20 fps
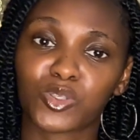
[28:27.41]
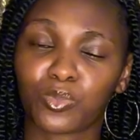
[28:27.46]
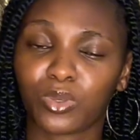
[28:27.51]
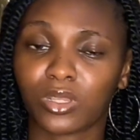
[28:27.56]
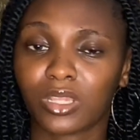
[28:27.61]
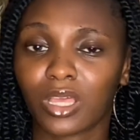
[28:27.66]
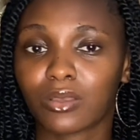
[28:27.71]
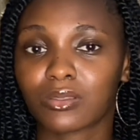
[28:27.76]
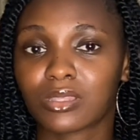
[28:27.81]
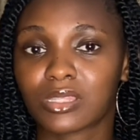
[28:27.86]

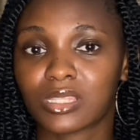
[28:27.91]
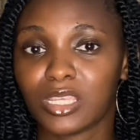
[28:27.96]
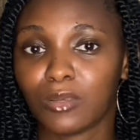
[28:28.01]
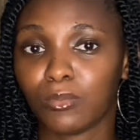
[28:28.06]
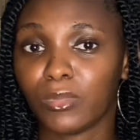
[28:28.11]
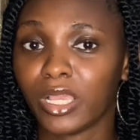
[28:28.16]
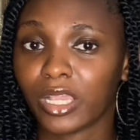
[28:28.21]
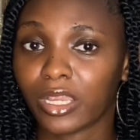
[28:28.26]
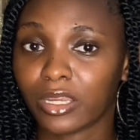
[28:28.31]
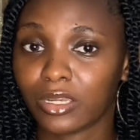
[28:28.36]
without seeming
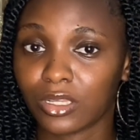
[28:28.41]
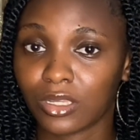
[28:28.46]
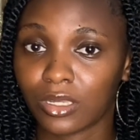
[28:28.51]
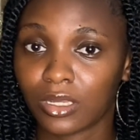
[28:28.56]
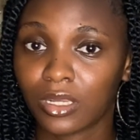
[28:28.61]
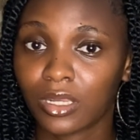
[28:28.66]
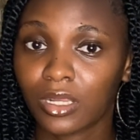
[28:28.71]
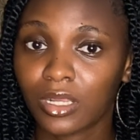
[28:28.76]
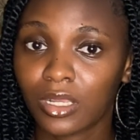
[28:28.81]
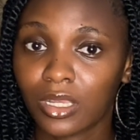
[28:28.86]
like a
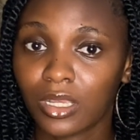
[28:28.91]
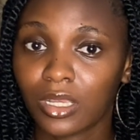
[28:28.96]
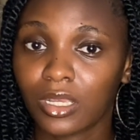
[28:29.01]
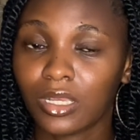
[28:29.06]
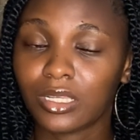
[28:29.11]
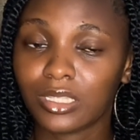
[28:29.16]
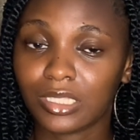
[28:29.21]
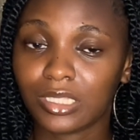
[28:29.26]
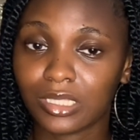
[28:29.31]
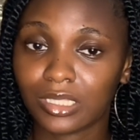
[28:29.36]

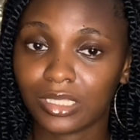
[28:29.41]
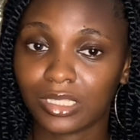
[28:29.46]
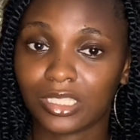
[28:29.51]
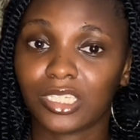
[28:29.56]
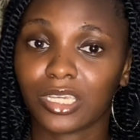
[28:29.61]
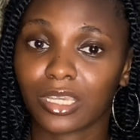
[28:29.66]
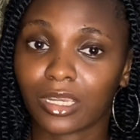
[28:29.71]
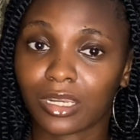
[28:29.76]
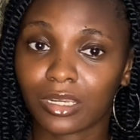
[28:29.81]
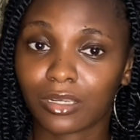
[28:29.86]

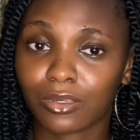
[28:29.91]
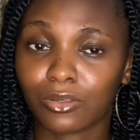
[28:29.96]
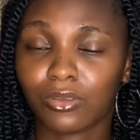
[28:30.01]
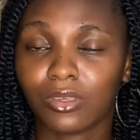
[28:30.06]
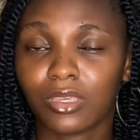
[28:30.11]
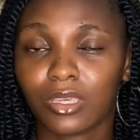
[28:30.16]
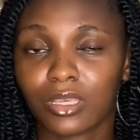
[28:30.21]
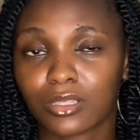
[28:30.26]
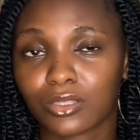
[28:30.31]
jerk, you get.